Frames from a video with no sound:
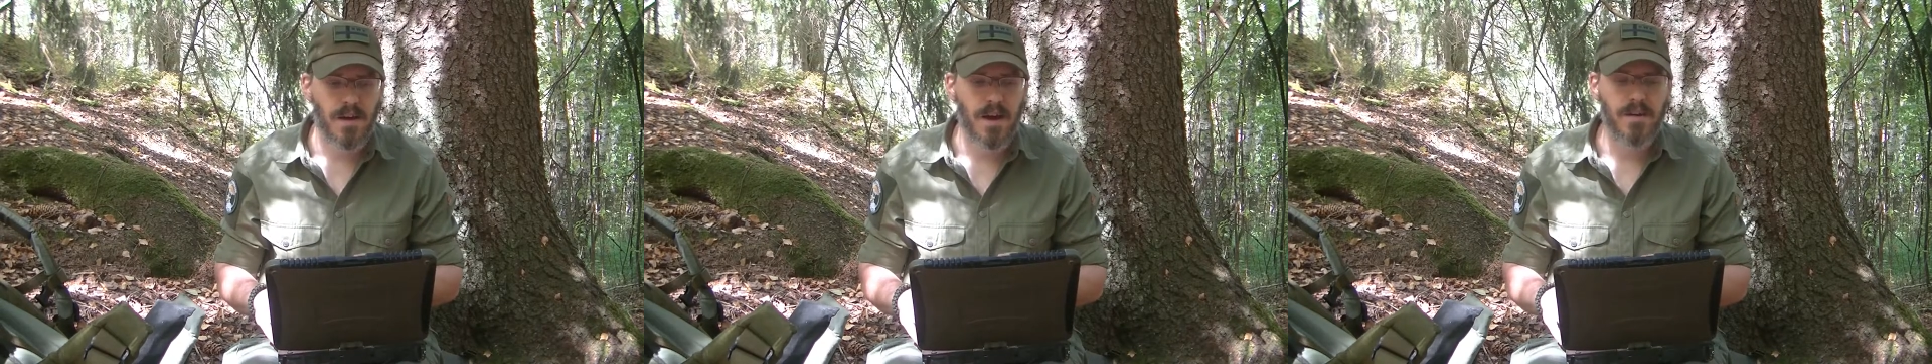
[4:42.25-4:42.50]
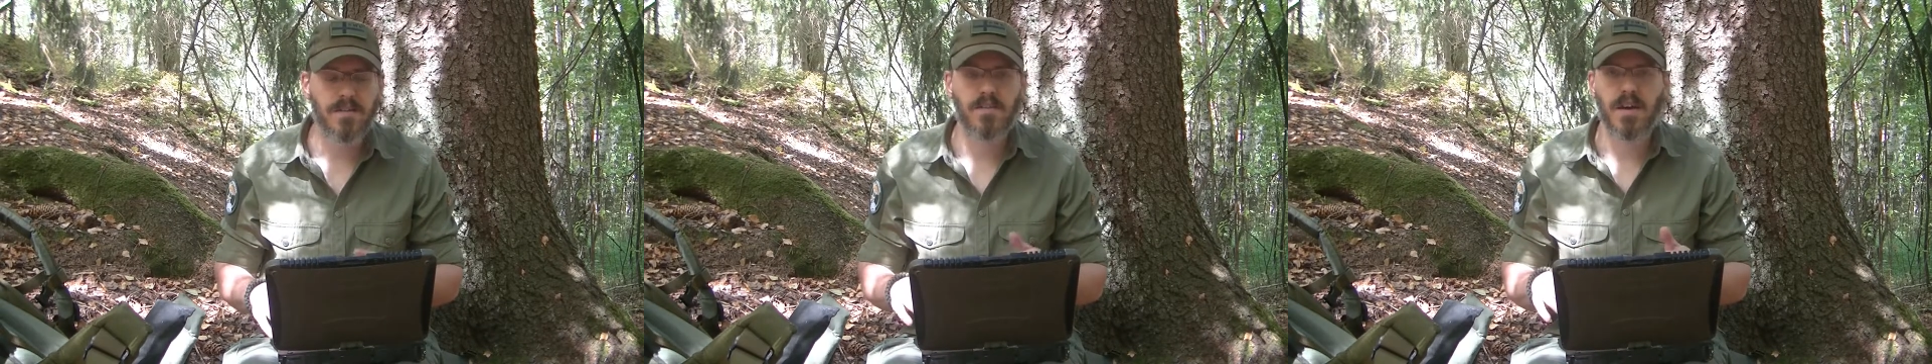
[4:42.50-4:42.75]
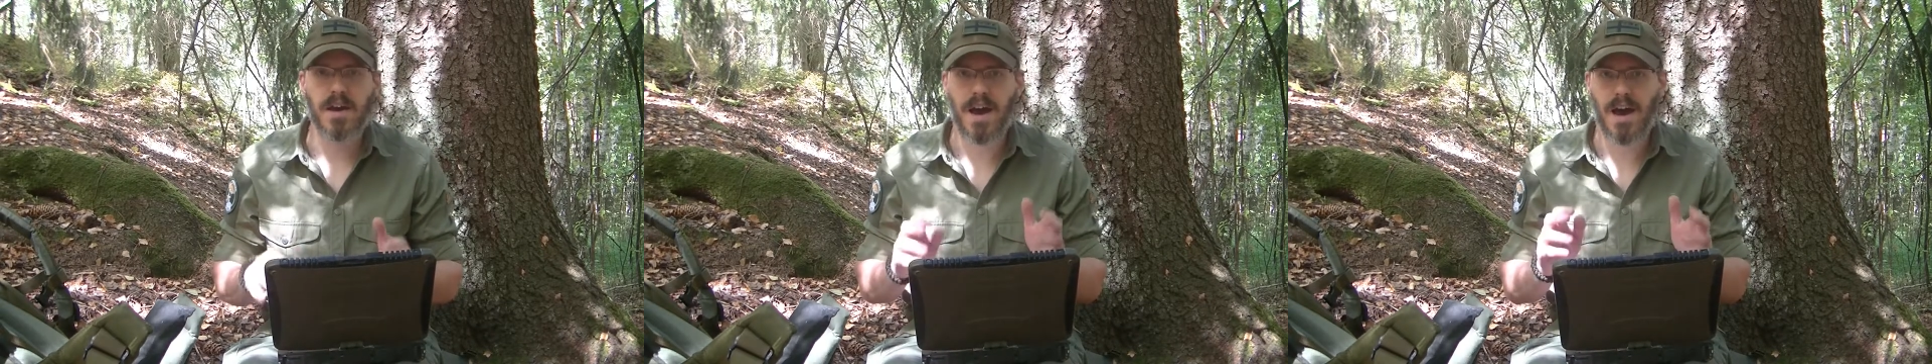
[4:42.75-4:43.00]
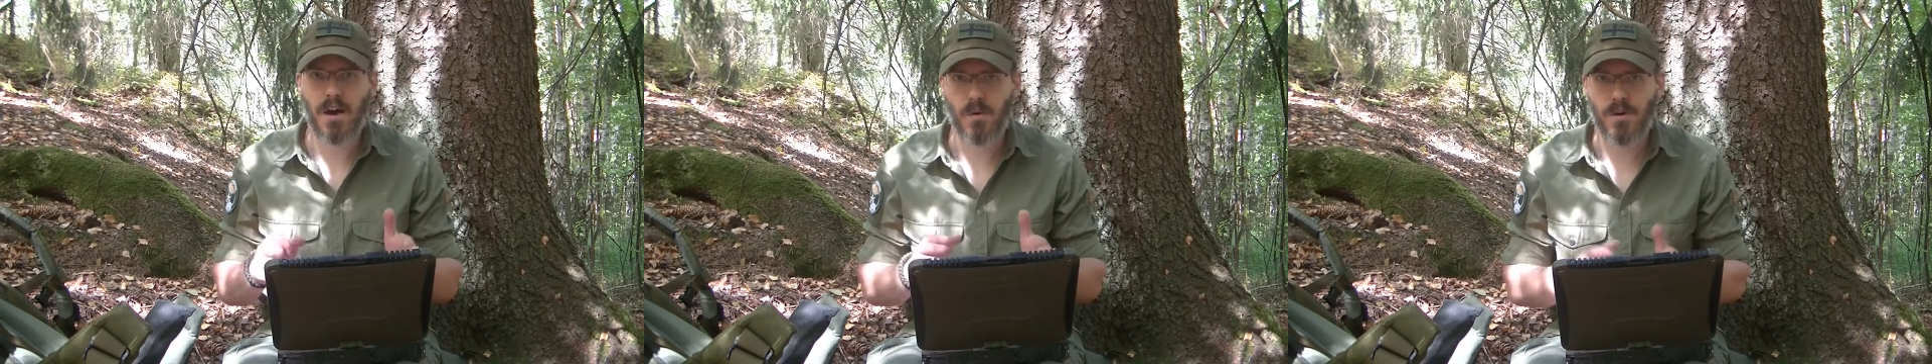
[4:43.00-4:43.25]
I say
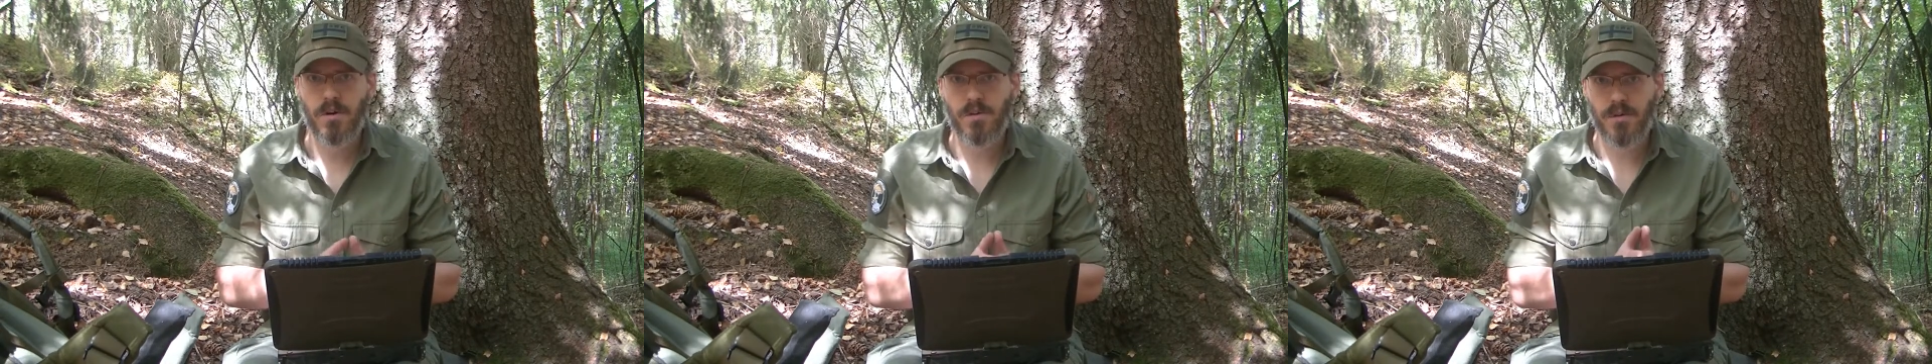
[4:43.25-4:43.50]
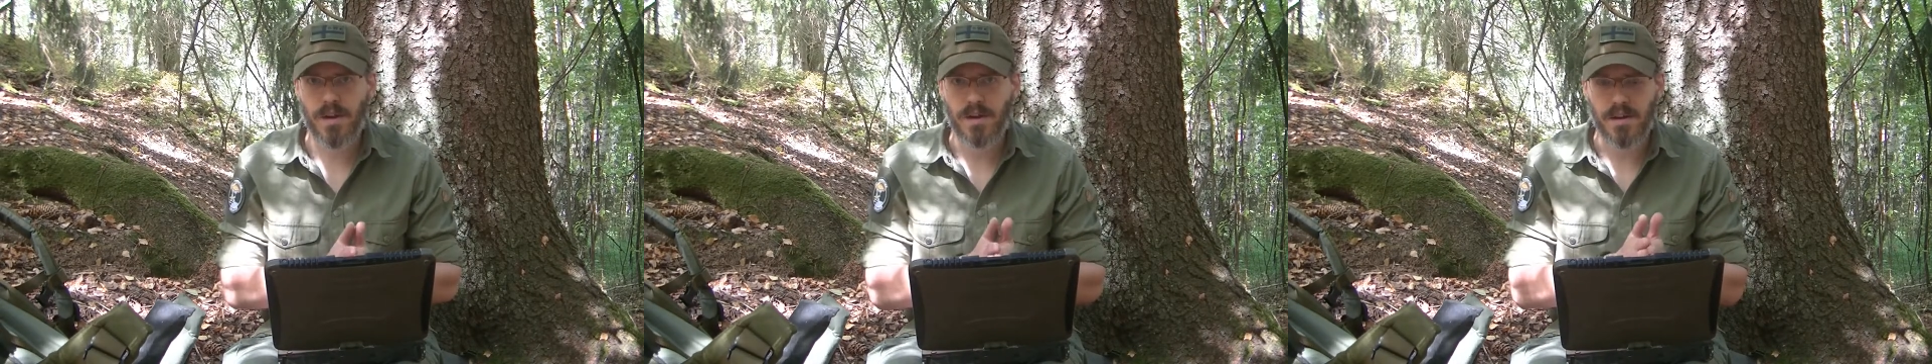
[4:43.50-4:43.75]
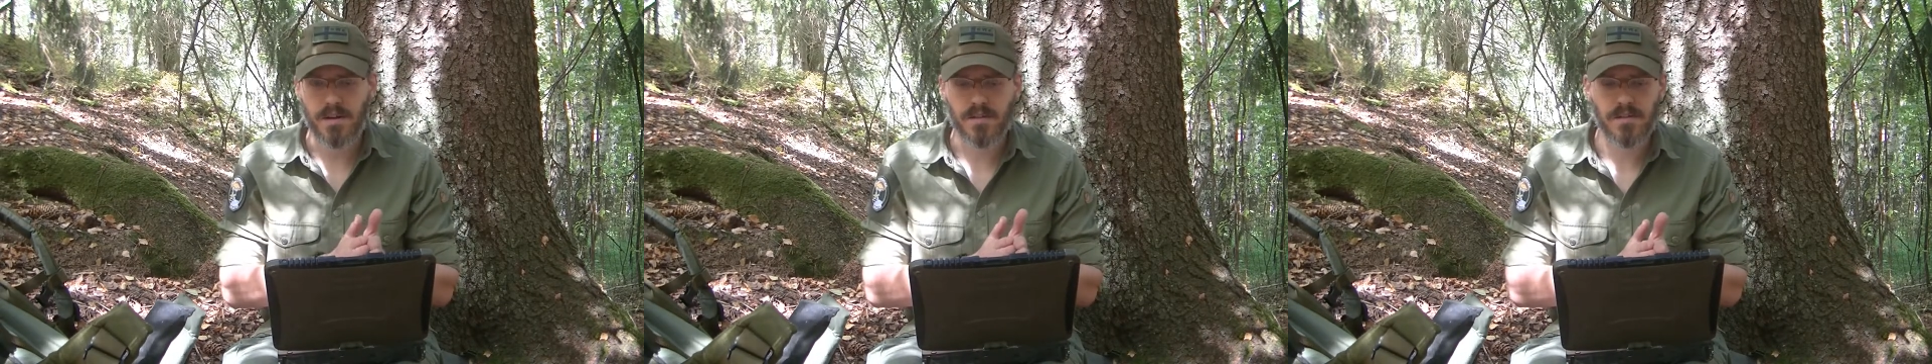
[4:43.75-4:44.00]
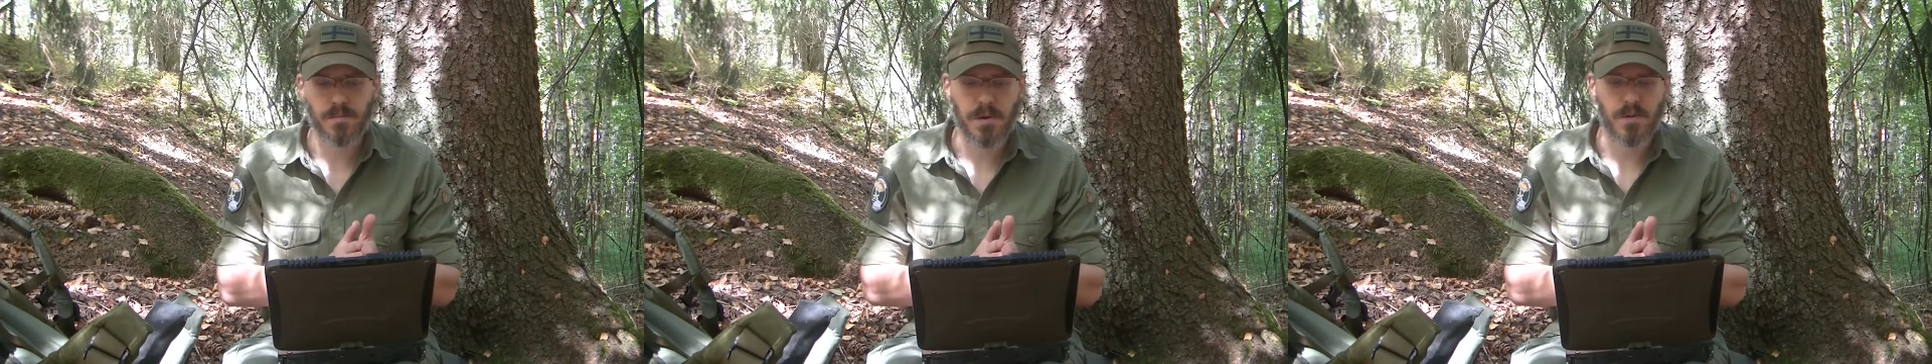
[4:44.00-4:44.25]
our
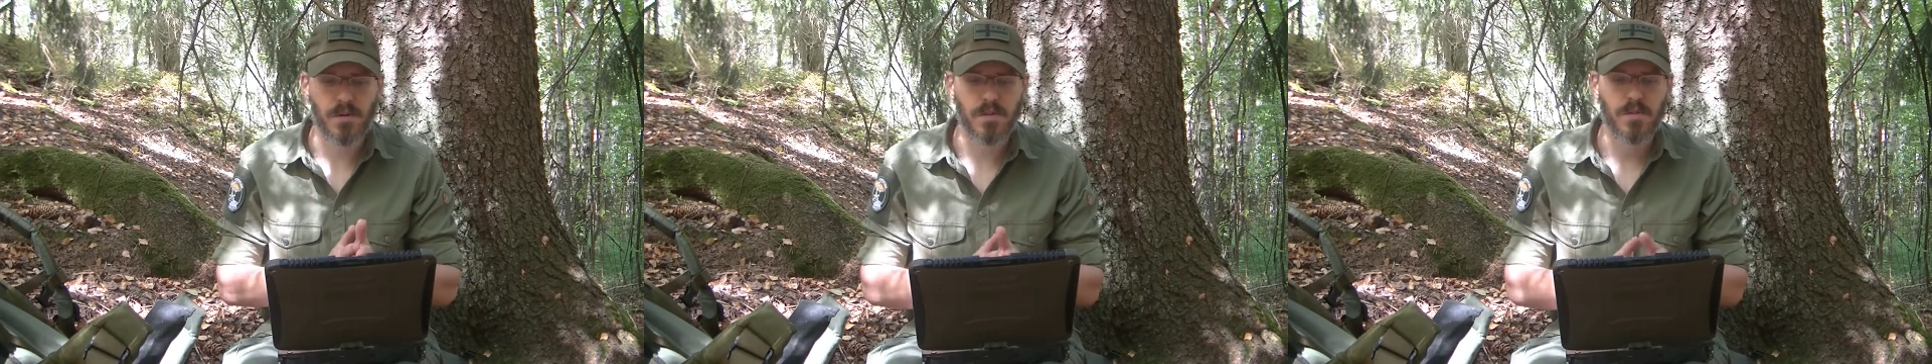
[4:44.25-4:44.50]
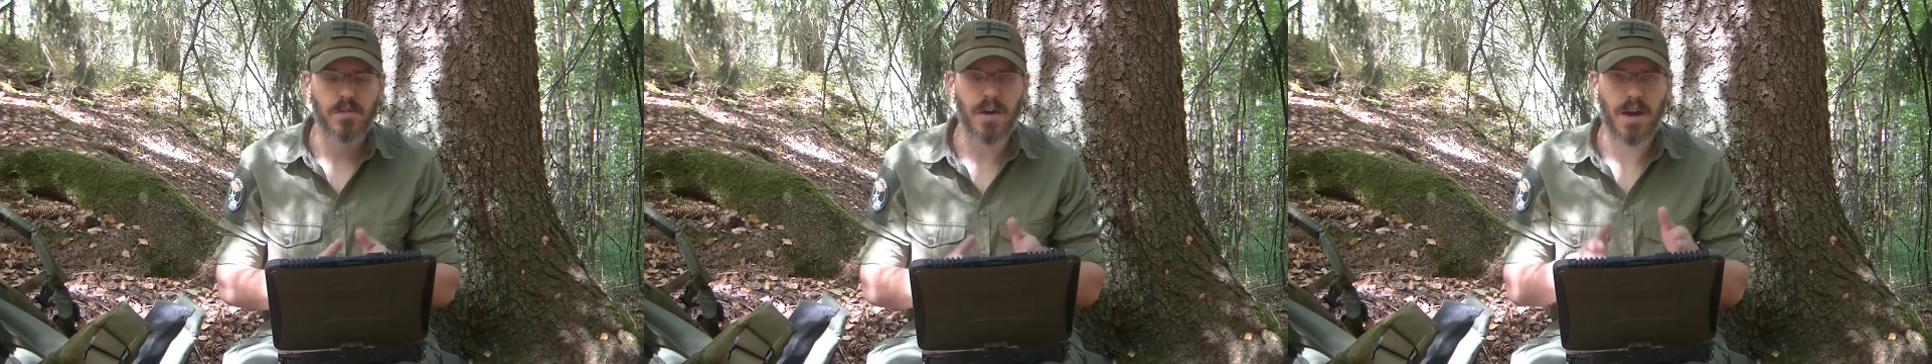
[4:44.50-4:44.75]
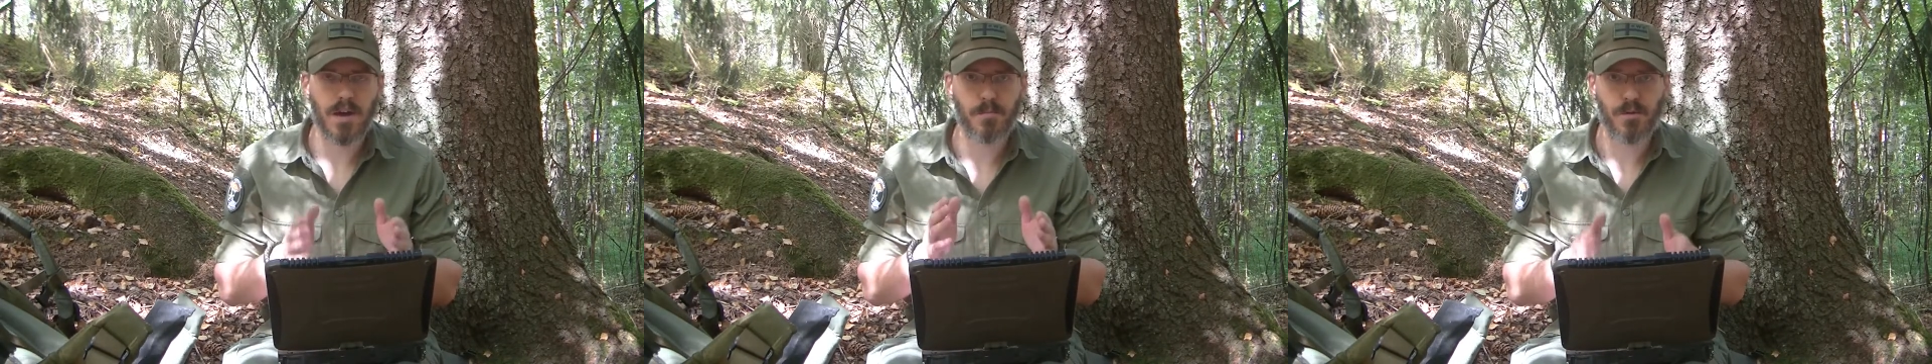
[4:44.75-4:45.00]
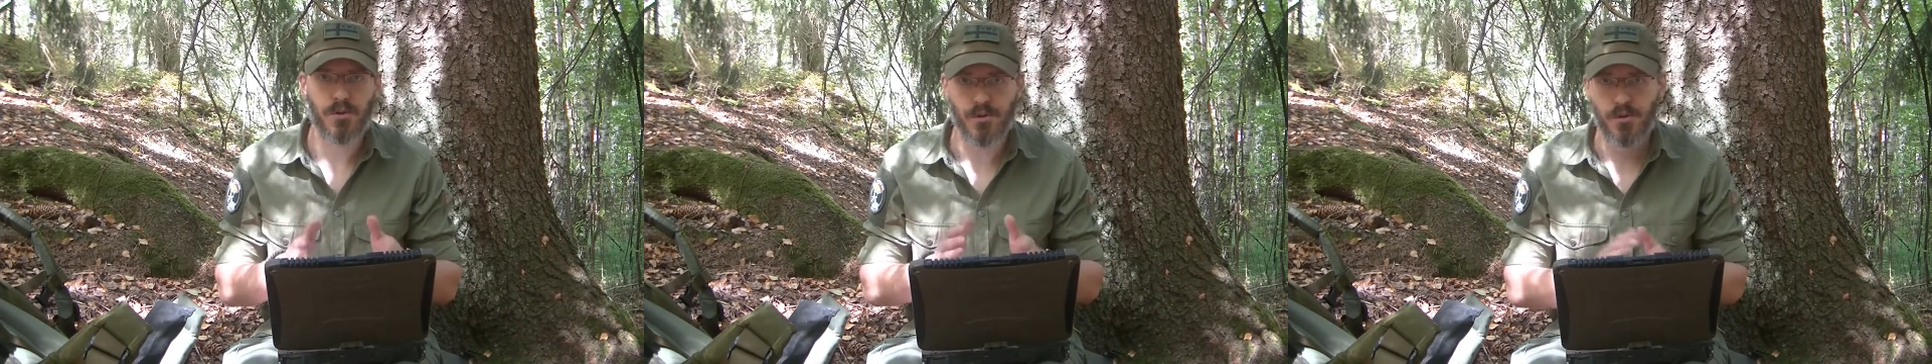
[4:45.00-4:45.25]
readiness because I
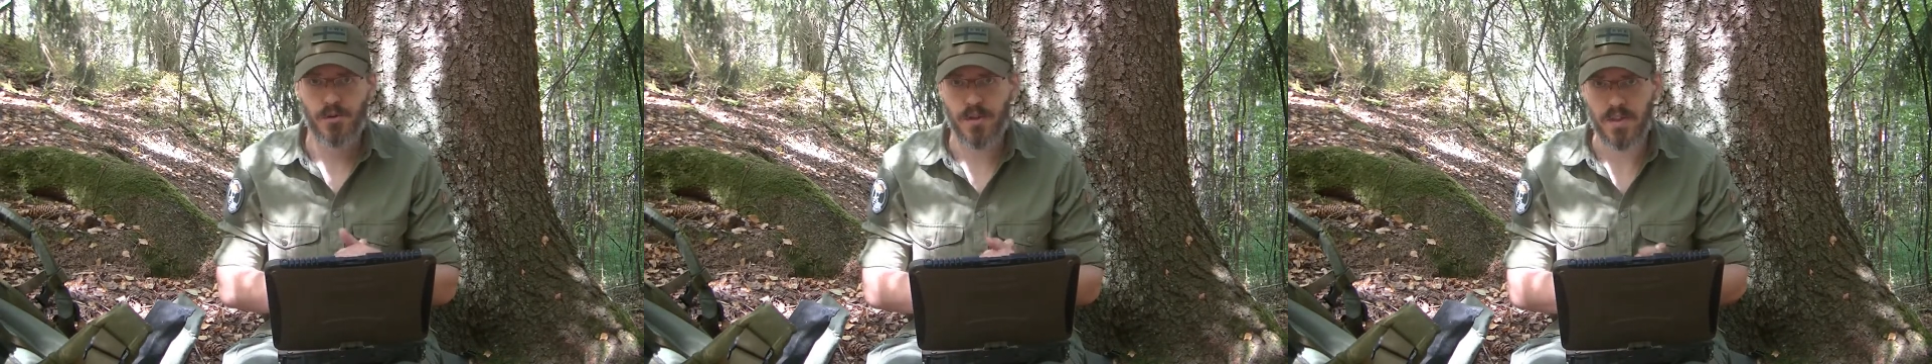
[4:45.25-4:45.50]
partook